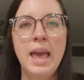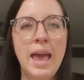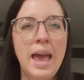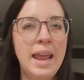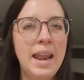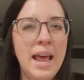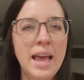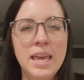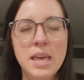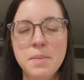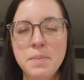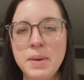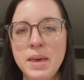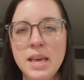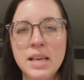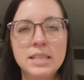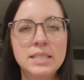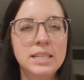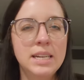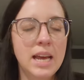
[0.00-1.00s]
And I can
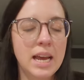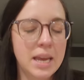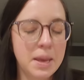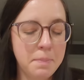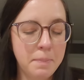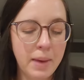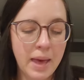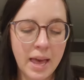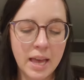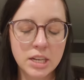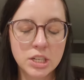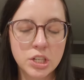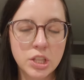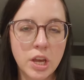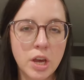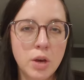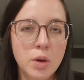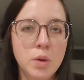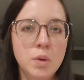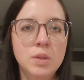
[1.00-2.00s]
mix and I can match
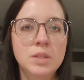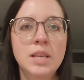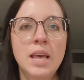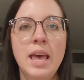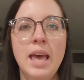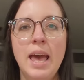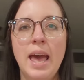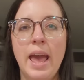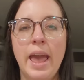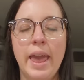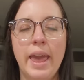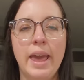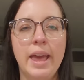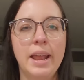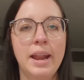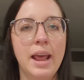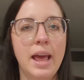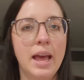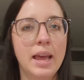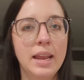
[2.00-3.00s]
those
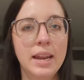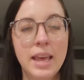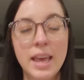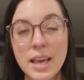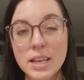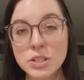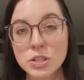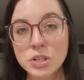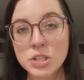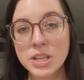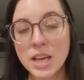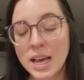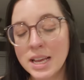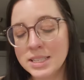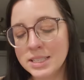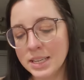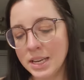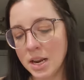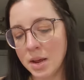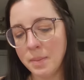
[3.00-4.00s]
and I can
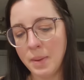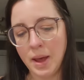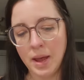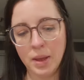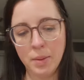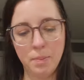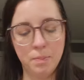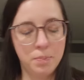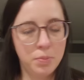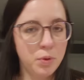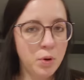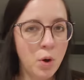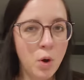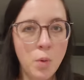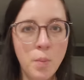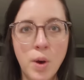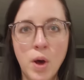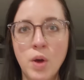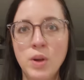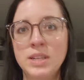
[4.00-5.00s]
exercise in them. I can throw
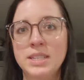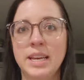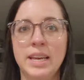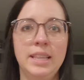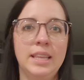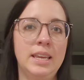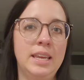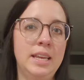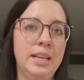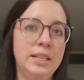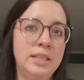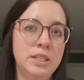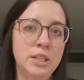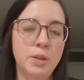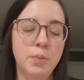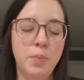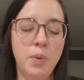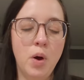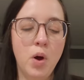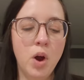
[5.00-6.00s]
them on and take the kids to
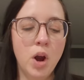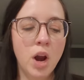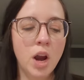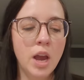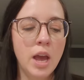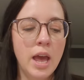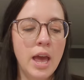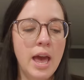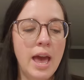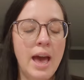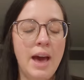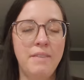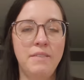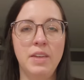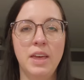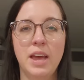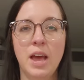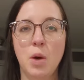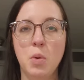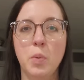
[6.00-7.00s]
the park. I
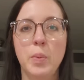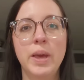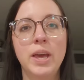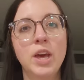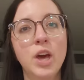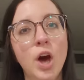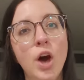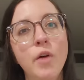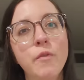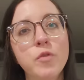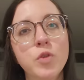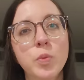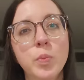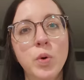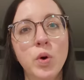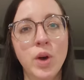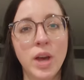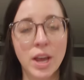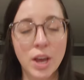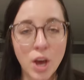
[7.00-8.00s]
feel like I will be
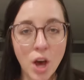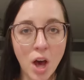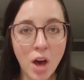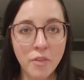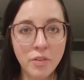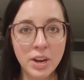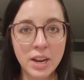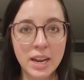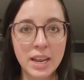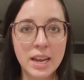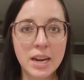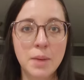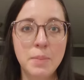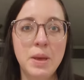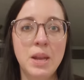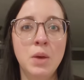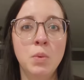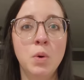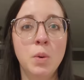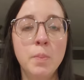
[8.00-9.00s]
comfortable and confident in them
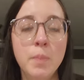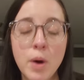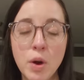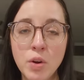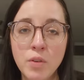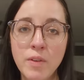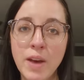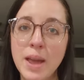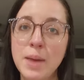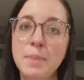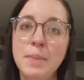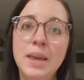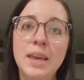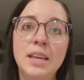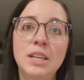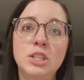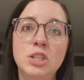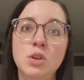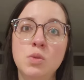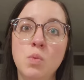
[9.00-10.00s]
and it will motivate
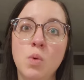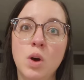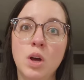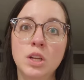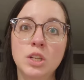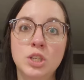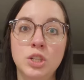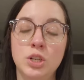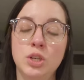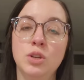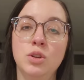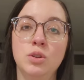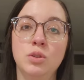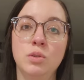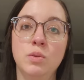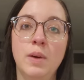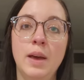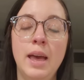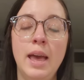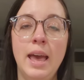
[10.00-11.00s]
me to want
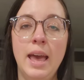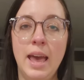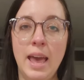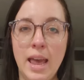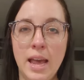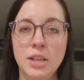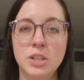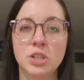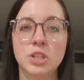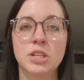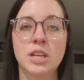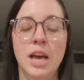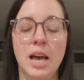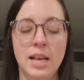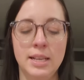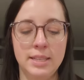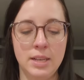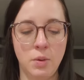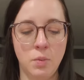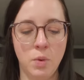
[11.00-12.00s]
to
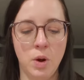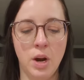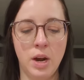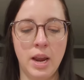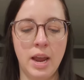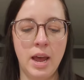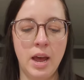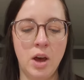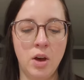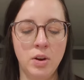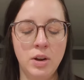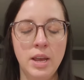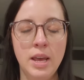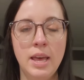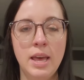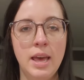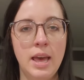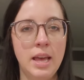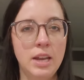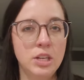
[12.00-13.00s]
exercise and work out
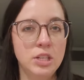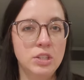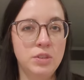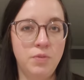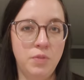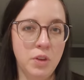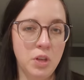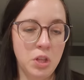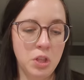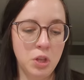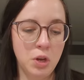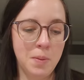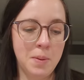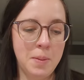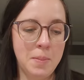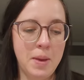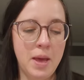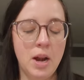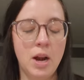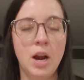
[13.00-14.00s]
and just feel a little
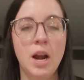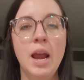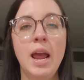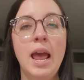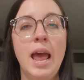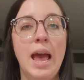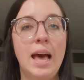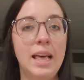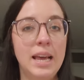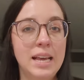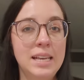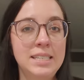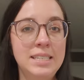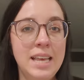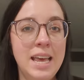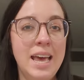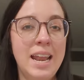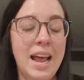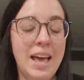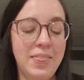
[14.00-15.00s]
bit better. Like I
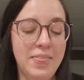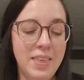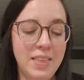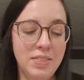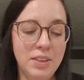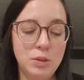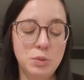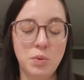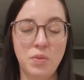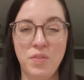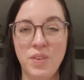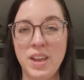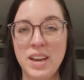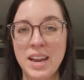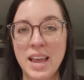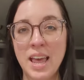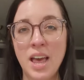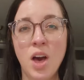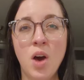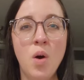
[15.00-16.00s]
said, I think these will
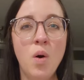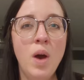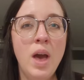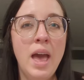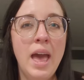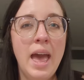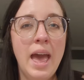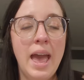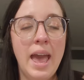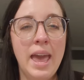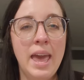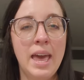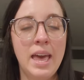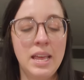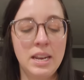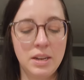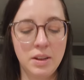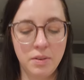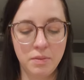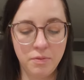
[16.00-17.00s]
fit now
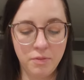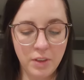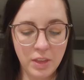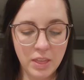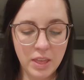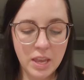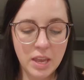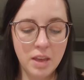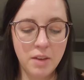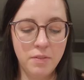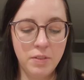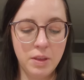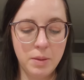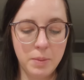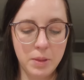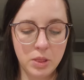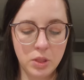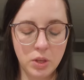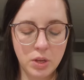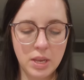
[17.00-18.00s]
and feeling of
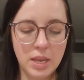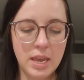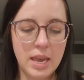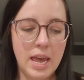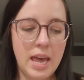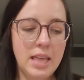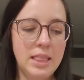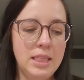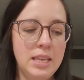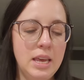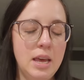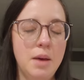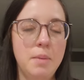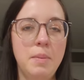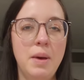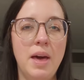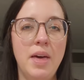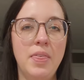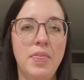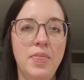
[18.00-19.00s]
them and looking at
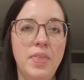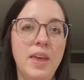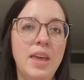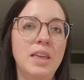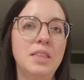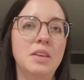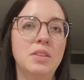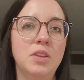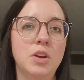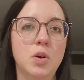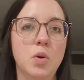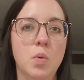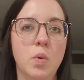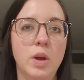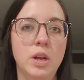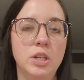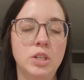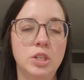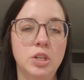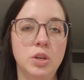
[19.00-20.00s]
them, I think that they're
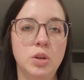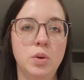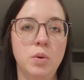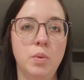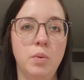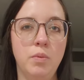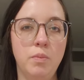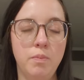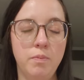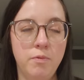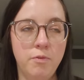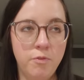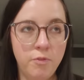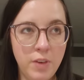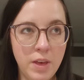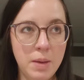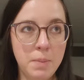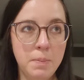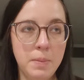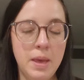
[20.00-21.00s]
going to
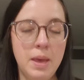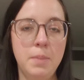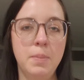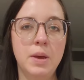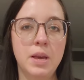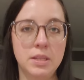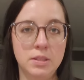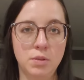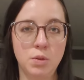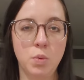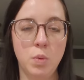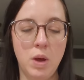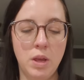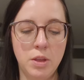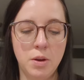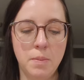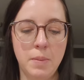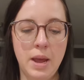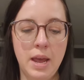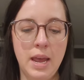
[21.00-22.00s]
fit me because of the way
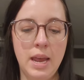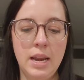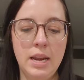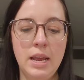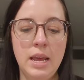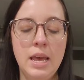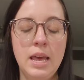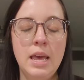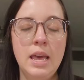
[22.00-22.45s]
they're made